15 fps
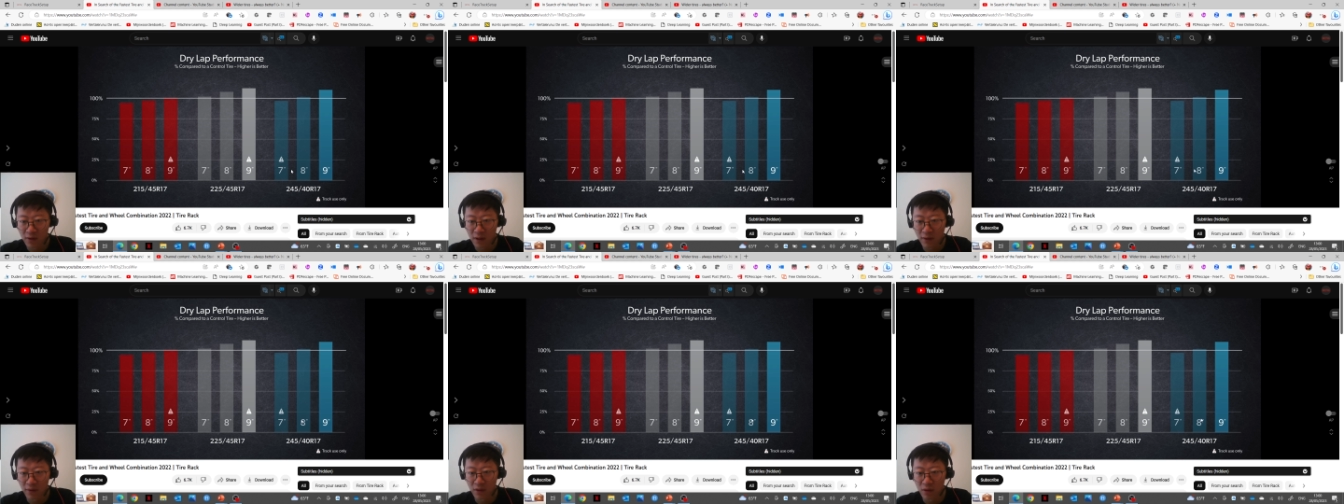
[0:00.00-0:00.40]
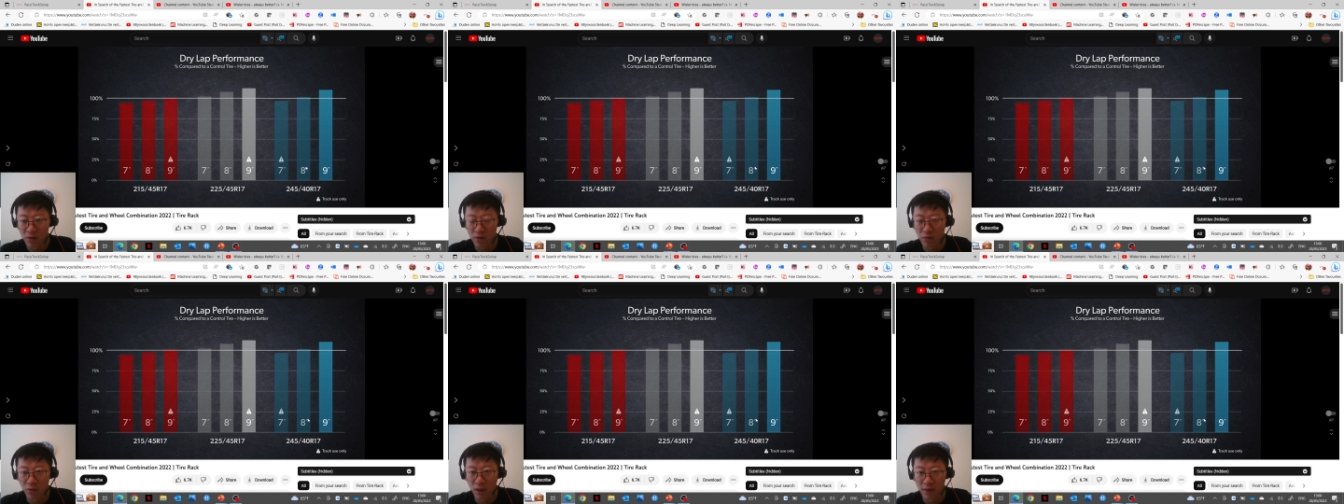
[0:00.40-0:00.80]
definitely
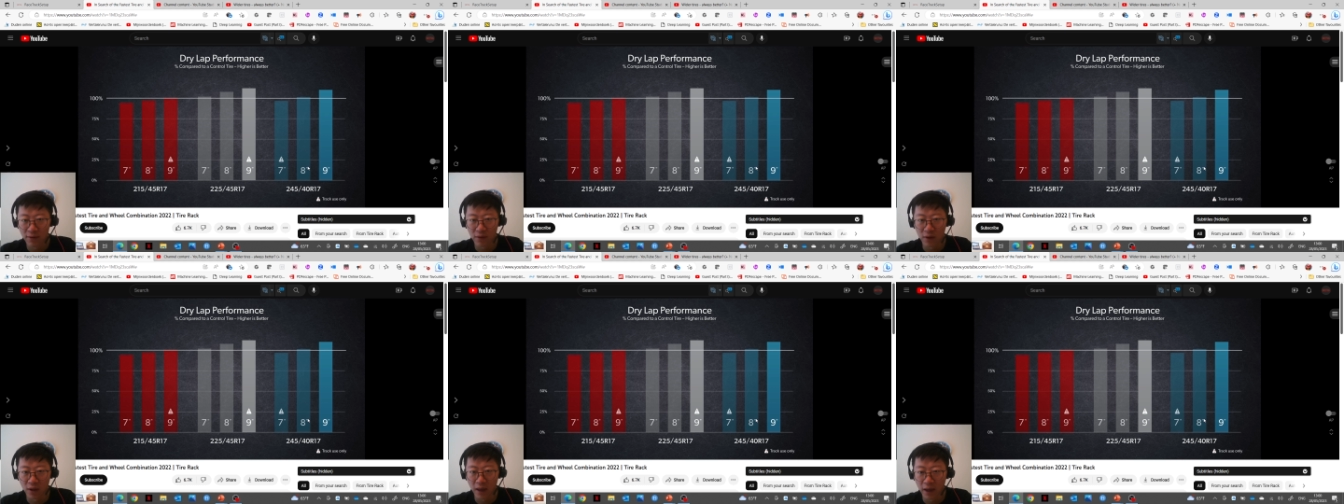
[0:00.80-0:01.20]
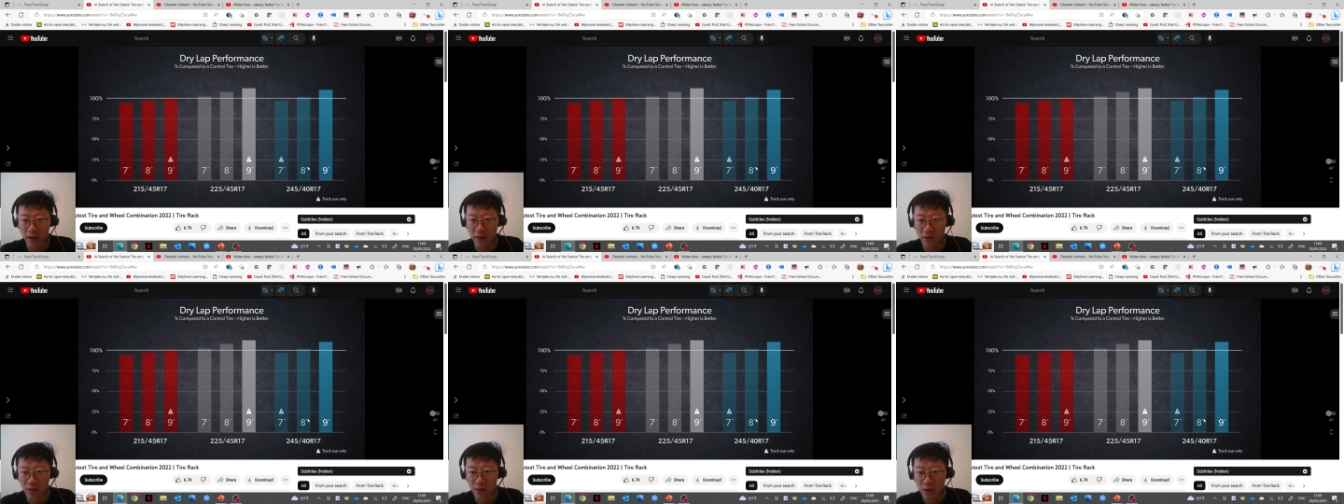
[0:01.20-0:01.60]
too wide for the
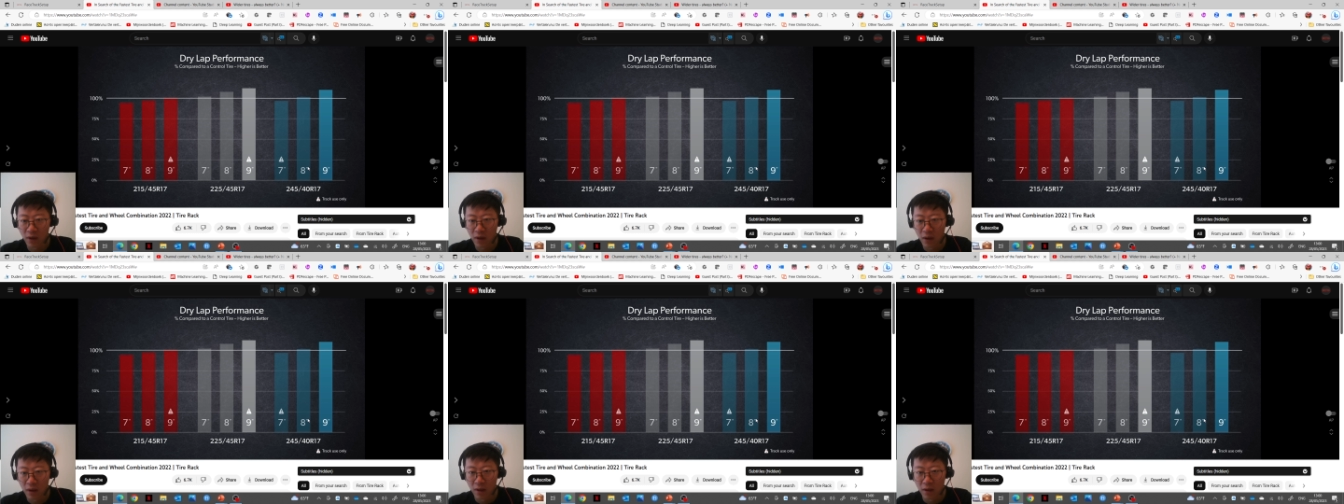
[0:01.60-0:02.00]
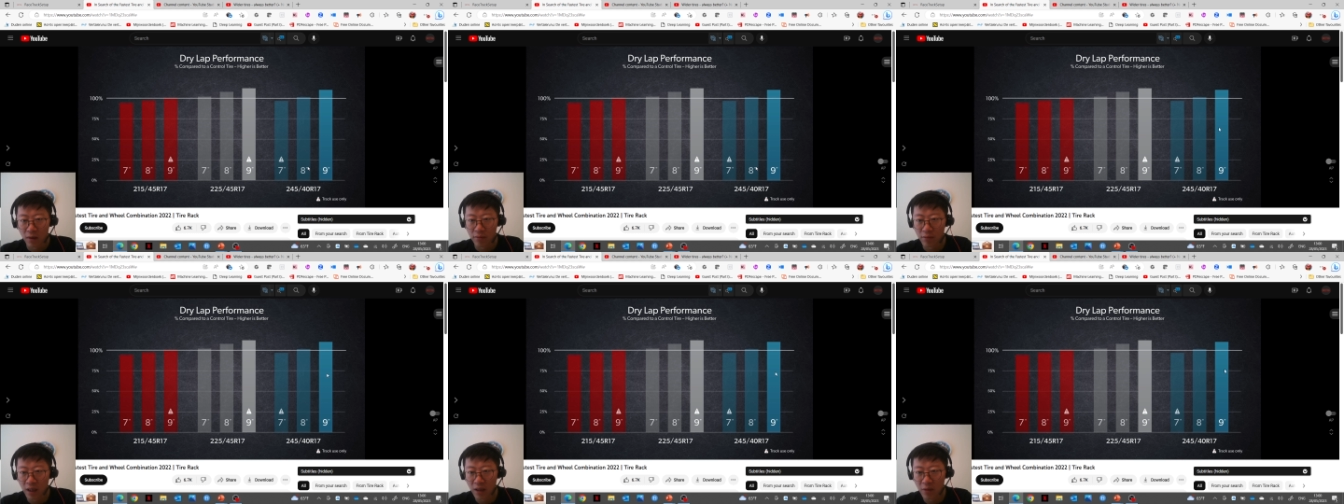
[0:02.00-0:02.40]
8,
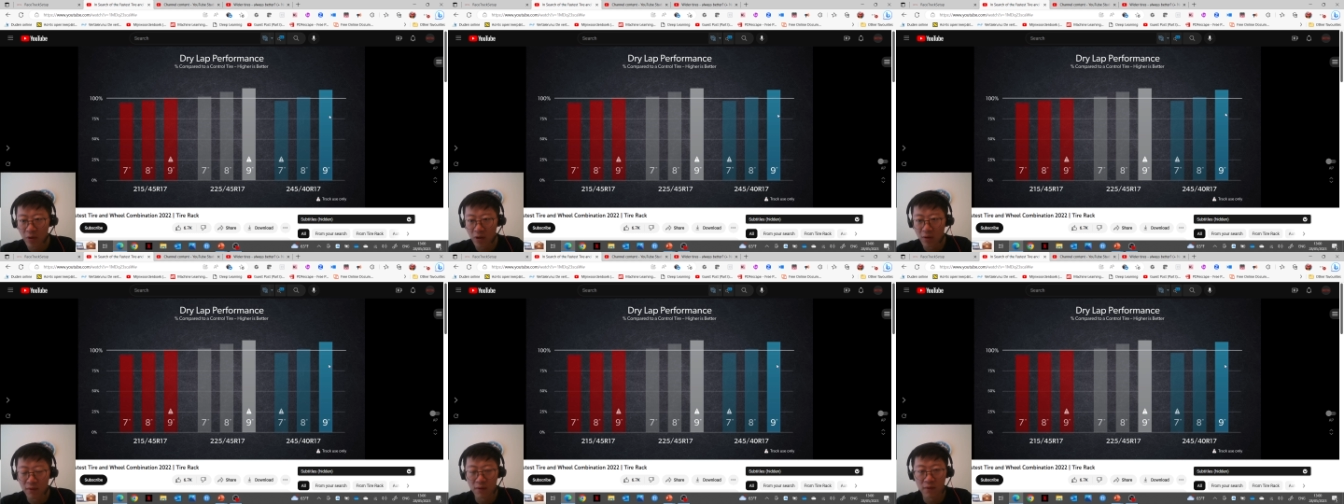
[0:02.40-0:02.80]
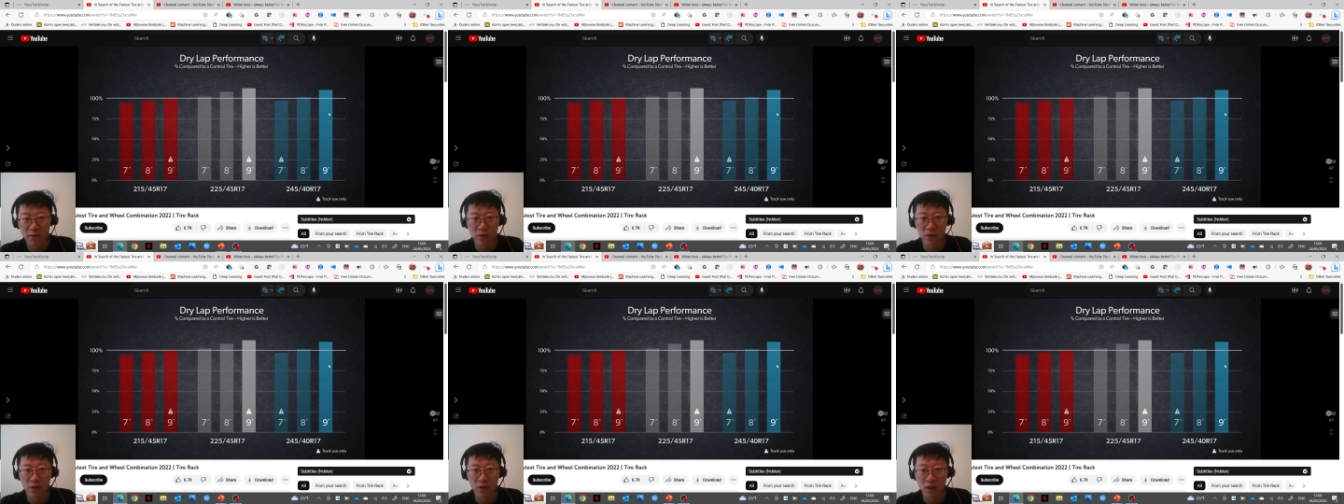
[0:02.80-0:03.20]
maybe even
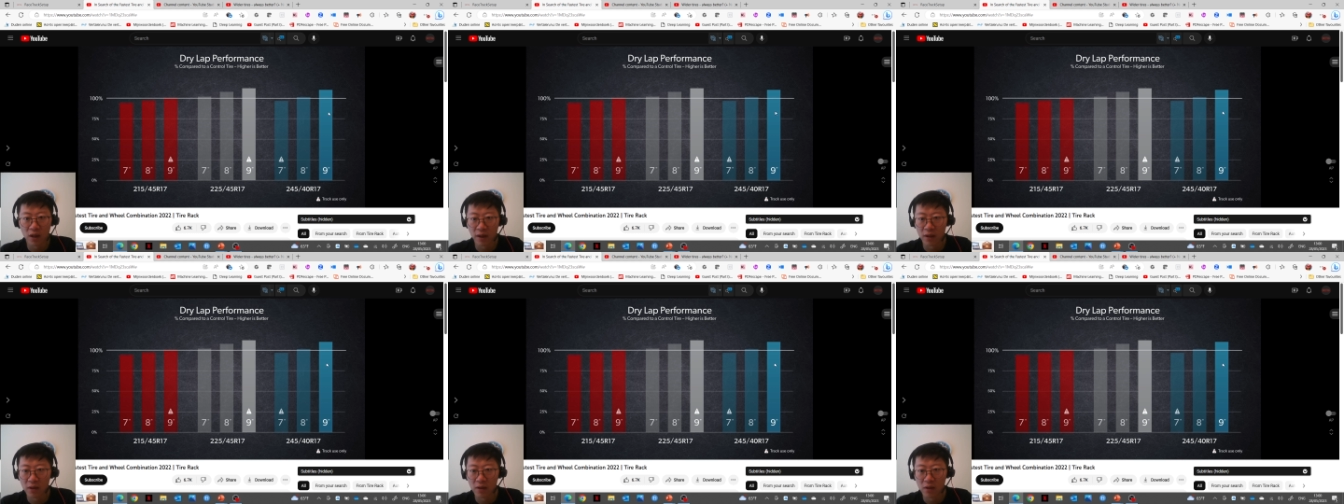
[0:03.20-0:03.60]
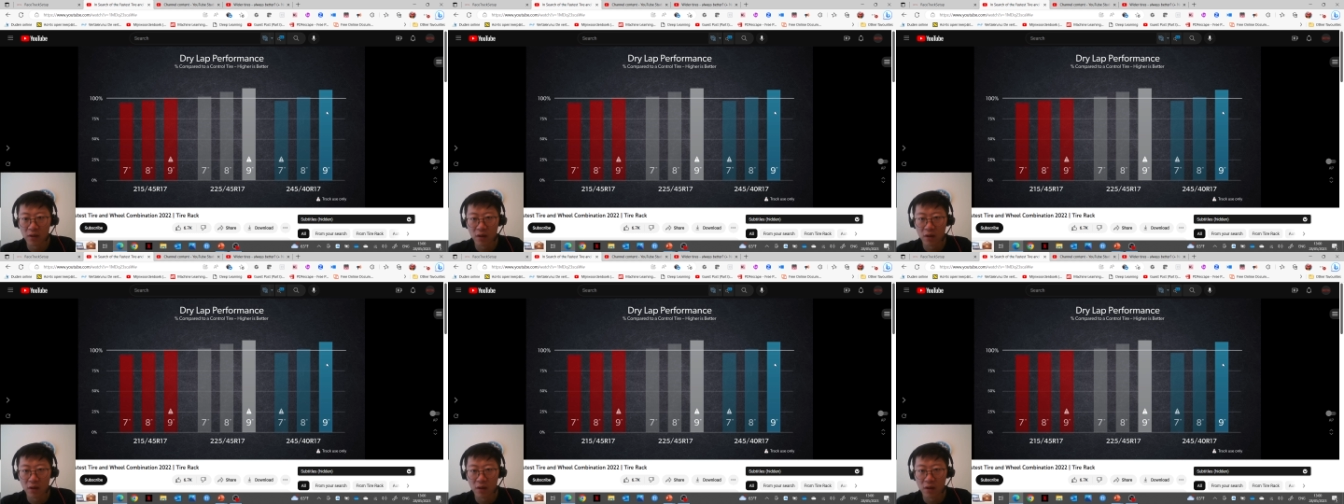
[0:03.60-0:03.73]
for the 9.